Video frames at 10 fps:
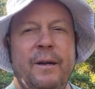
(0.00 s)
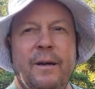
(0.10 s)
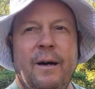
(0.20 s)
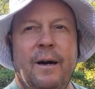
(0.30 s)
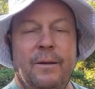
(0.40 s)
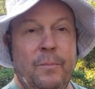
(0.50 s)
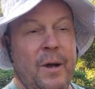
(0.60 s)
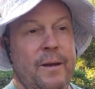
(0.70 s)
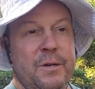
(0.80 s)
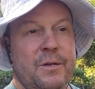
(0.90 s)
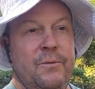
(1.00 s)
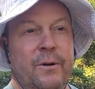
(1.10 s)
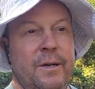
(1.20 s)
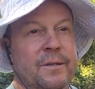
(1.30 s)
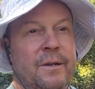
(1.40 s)
The baby
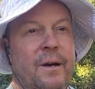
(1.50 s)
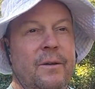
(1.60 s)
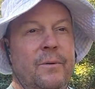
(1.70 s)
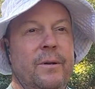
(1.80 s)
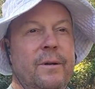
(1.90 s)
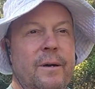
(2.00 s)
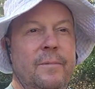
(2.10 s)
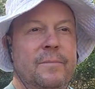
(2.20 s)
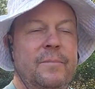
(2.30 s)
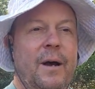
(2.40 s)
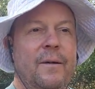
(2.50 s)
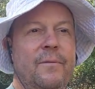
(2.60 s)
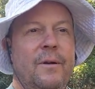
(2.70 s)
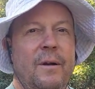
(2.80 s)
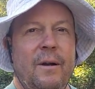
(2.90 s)
story is another one. I've
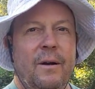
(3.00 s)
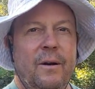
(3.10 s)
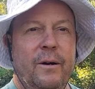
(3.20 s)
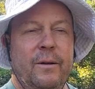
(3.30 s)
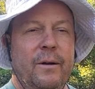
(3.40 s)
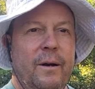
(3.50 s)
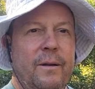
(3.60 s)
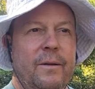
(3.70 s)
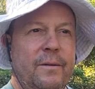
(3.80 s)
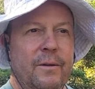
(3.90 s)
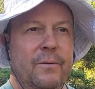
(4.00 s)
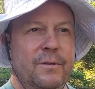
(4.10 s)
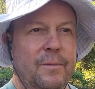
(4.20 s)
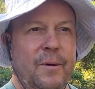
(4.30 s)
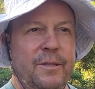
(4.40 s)
heard that there was
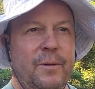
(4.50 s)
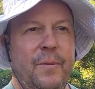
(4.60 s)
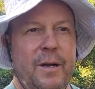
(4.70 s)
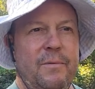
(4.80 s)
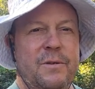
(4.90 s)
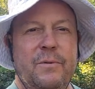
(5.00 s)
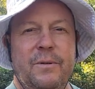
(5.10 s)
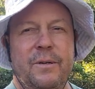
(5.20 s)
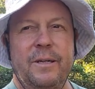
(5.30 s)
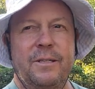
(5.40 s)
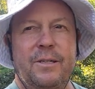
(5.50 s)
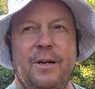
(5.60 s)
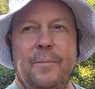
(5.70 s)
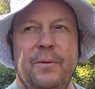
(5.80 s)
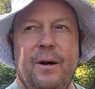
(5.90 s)
a bunch of babies with their heads
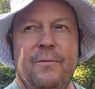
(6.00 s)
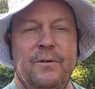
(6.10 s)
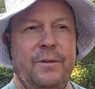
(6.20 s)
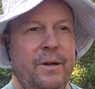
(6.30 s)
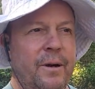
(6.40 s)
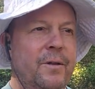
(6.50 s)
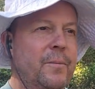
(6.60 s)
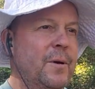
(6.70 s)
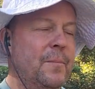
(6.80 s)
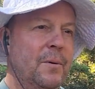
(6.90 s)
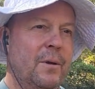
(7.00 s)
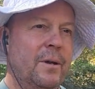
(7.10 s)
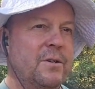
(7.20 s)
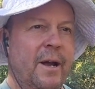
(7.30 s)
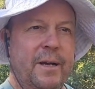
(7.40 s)
chopped off, and then other people
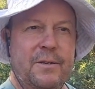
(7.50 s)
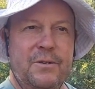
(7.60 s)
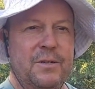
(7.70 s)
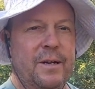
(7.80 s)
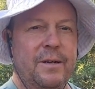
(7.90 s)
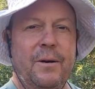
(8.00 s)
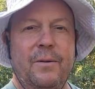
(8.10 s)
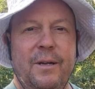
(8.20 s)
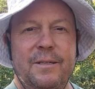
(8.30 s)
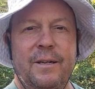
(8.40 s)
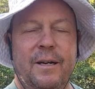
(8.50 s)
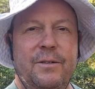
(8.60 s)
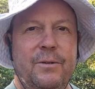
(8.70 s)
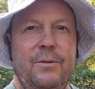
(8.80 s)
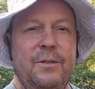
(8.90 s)
on X are saying, no, that's not
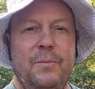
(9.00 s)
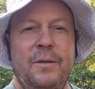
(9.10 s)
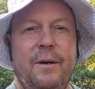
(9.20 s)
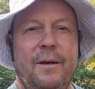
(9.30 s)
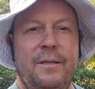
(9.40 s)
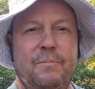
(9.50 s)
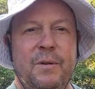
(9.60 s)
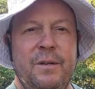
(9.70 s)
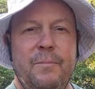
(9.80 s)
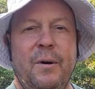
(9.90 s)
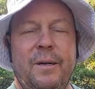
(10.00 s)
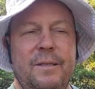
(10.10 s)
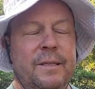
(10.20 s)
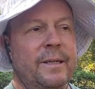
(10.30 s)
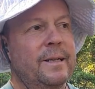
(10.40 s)
true. It's been debunked.
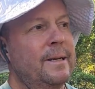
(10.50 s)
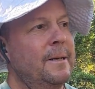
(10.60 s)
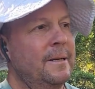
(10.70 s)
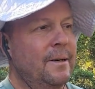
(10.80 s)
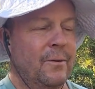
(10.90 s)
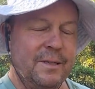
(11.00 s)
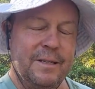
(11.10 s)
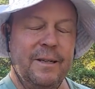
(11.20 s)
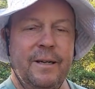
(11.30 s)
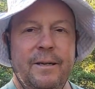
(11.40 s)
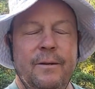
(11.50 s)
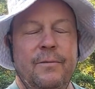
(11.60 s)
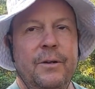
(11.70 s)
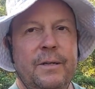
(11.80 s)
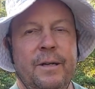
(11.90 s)
Once again,
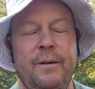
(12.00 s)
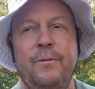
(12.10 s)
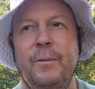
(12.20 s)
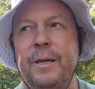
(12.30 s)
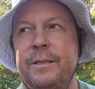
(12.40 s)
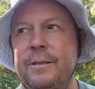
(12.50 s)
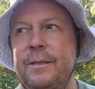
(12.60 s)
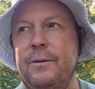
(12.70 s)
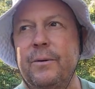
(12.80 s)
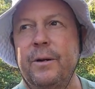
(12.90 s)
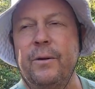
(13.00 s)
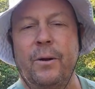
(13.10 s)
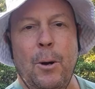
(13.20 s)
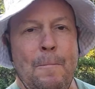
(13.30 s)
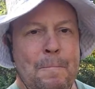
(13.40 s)
conflicting information, so we don't
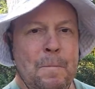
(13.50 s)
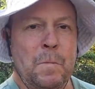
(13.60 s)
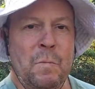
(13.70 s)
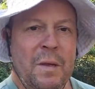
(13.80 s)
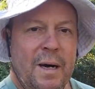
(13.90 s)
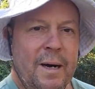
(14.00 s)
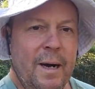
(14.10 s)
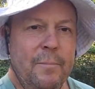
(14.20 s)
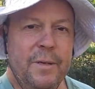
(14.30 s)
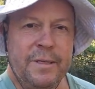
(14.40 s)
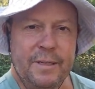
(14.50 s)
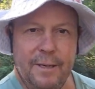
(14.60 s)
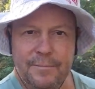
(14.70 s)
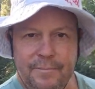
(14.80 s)
know. All right, peace out.